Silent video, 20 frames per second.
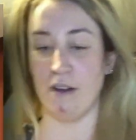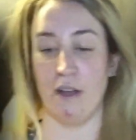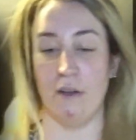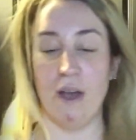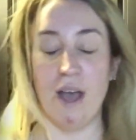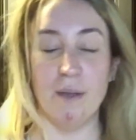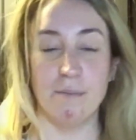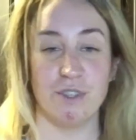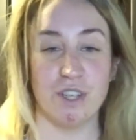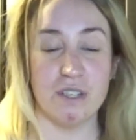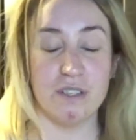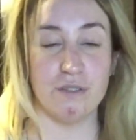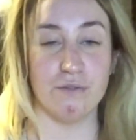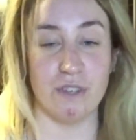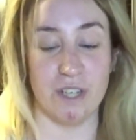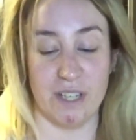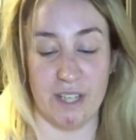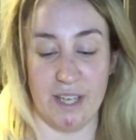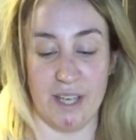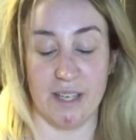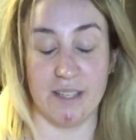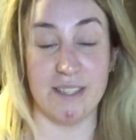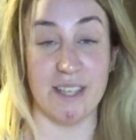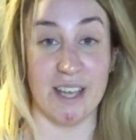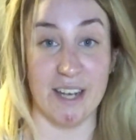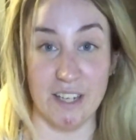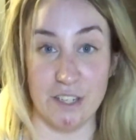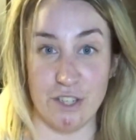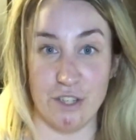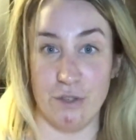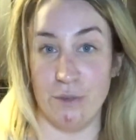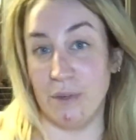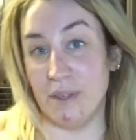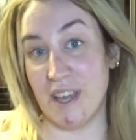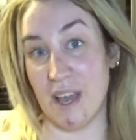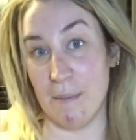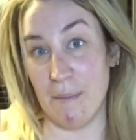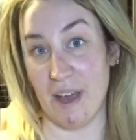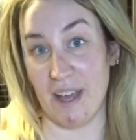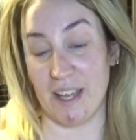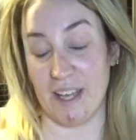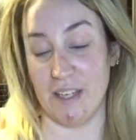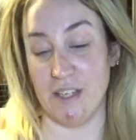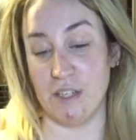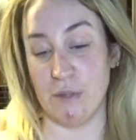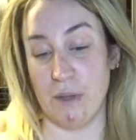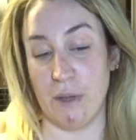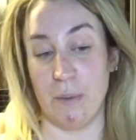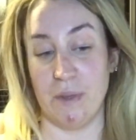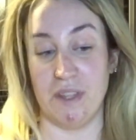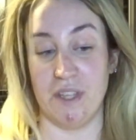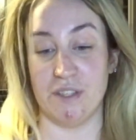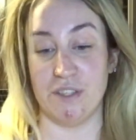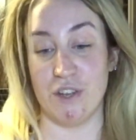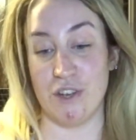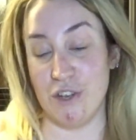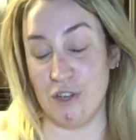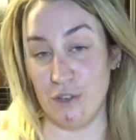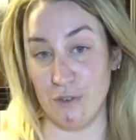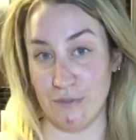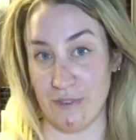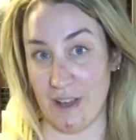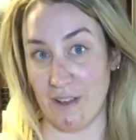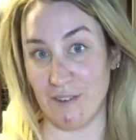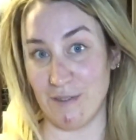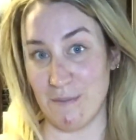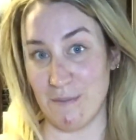know, I'm just really excited to get back into it with this newfound